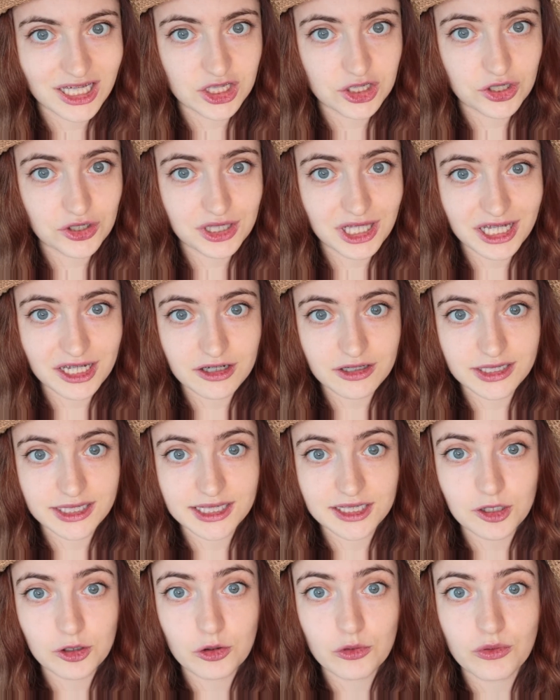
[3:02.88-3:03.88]
sure that you're
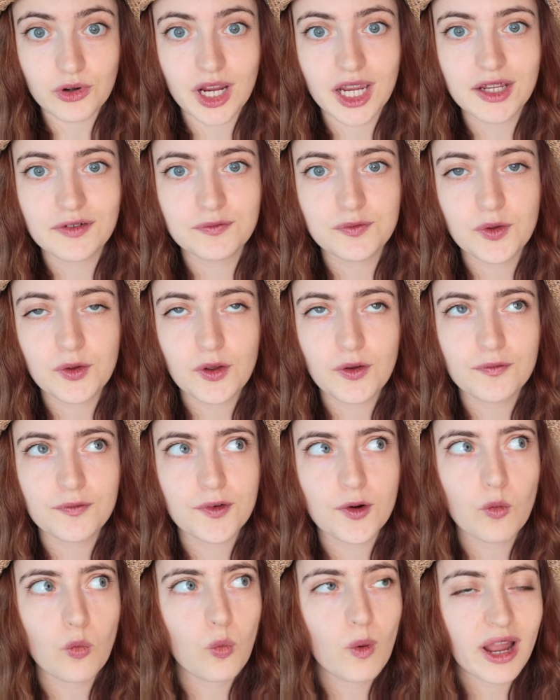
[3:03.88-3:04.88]
still grateful
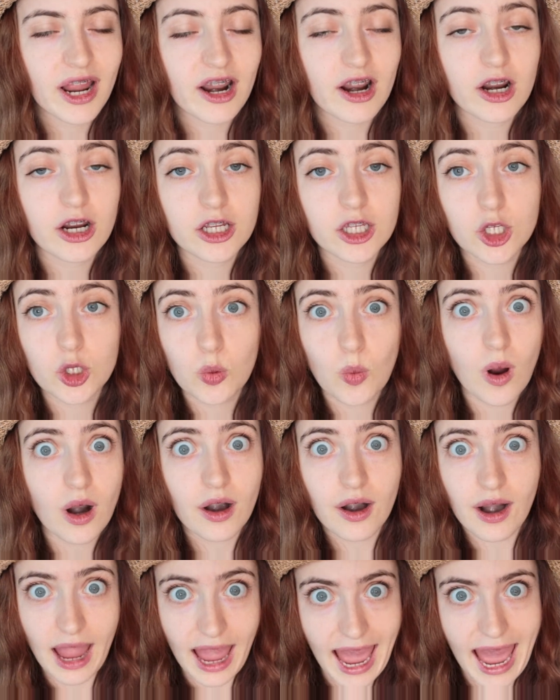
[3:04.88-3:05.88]
for where you
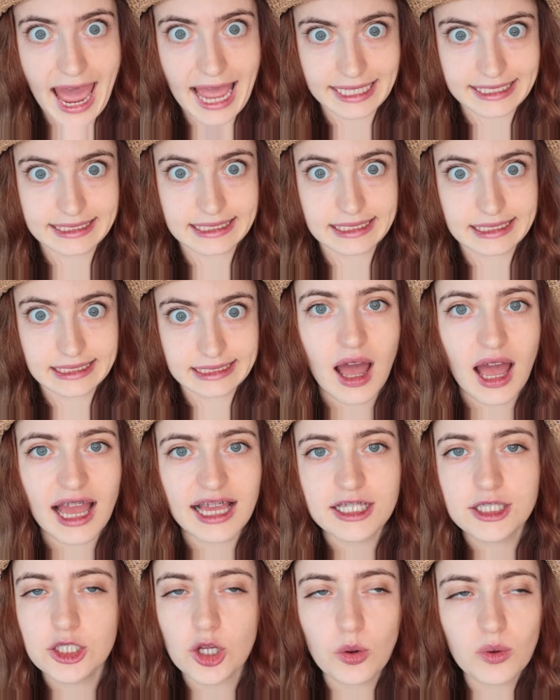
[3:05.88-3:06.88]
are at.
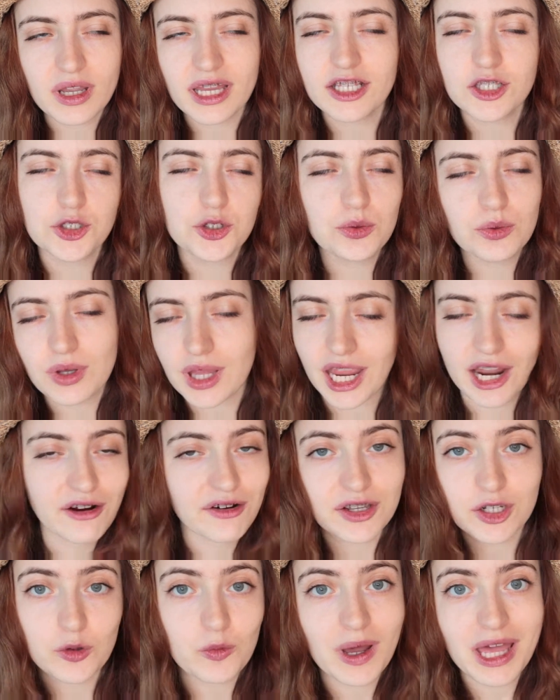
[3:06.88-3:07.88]
And don't get too
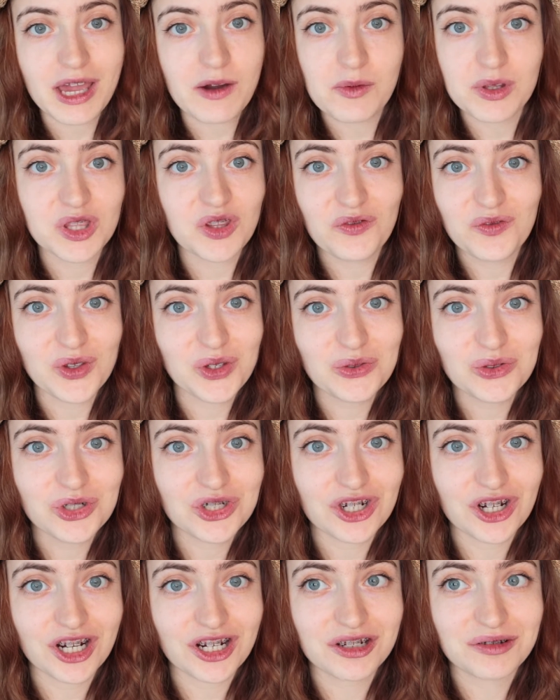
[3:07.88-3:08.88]
carried away with the
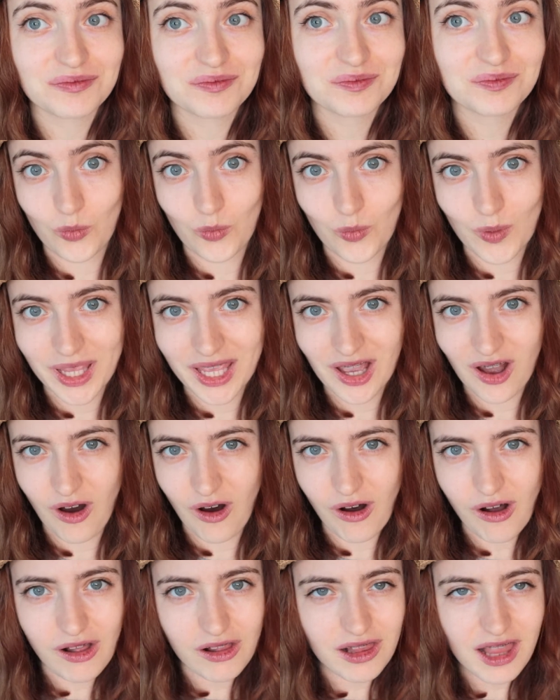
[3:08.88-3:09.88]
future. We
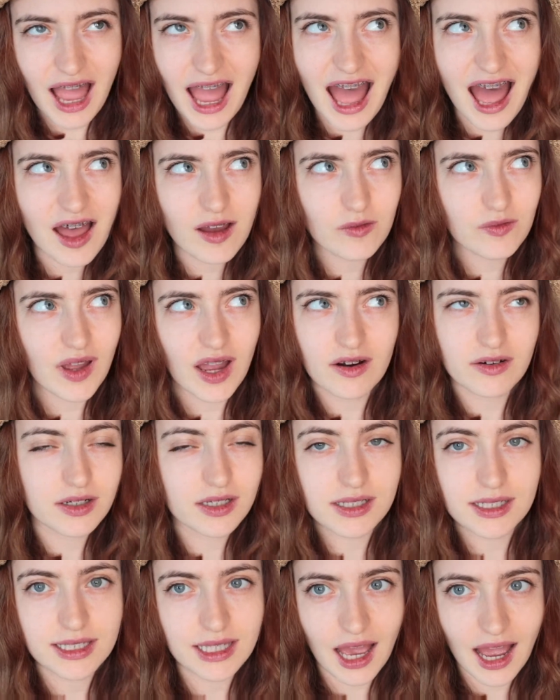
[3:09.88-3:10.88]
all have our
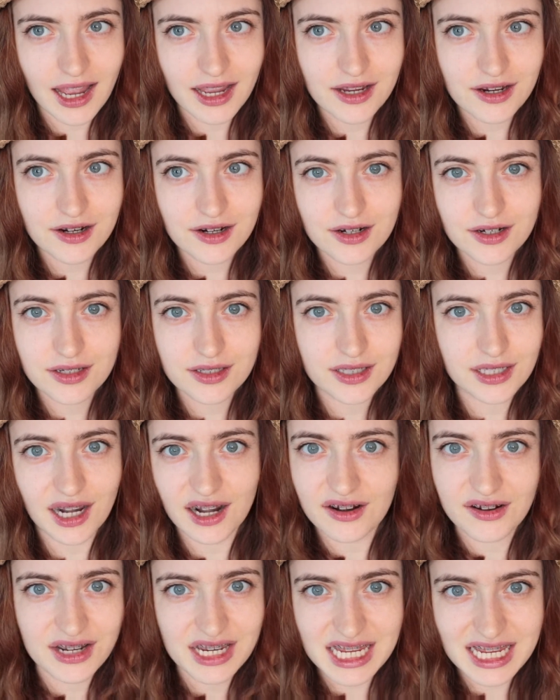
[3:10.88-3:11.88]
desires and
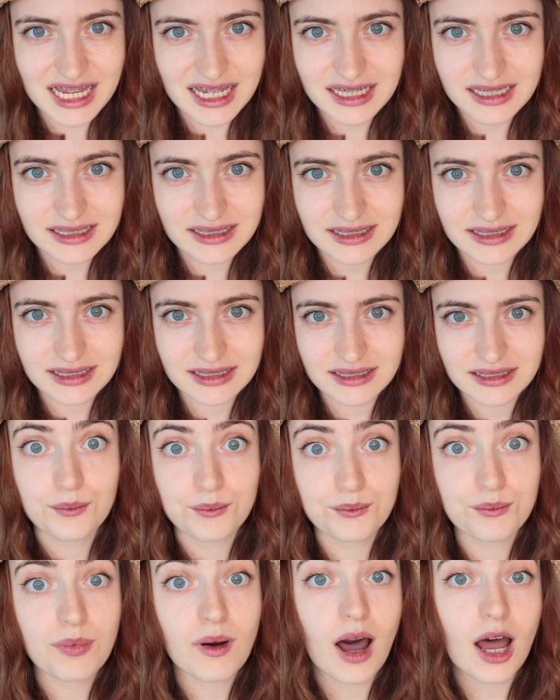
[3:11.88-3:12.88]
our needs,
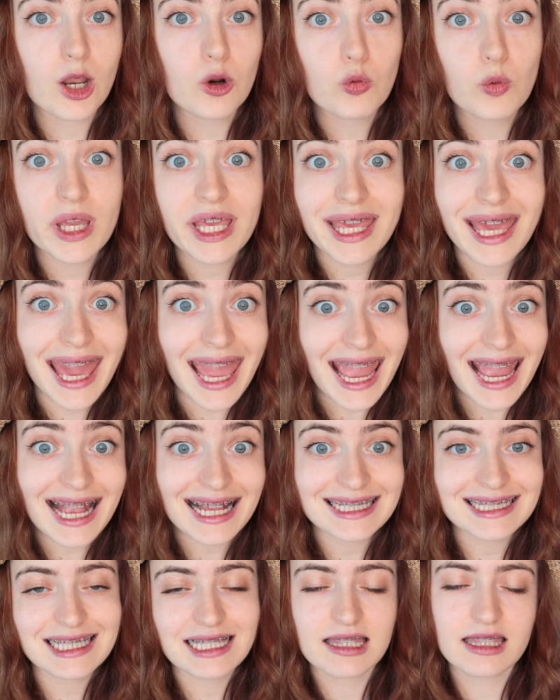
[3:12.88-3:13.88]
but we
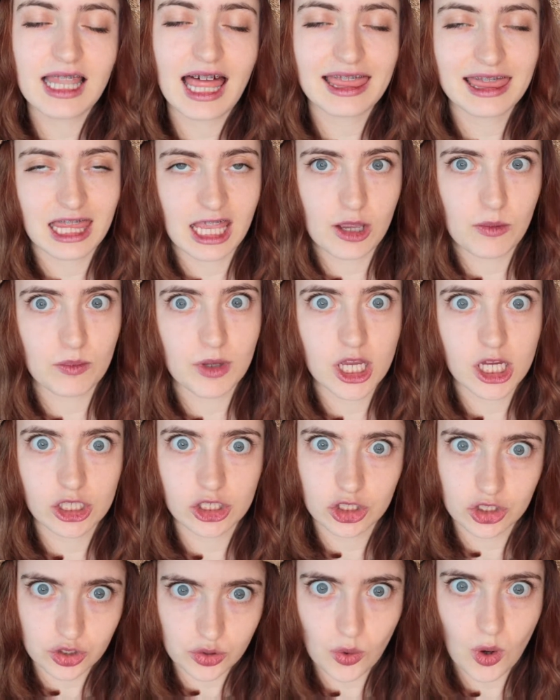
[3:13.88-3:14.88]
can't let them
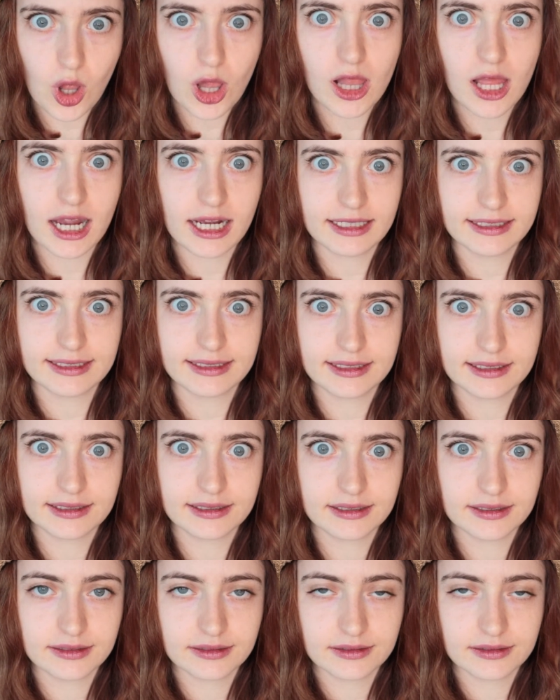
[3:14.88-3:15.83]
control us.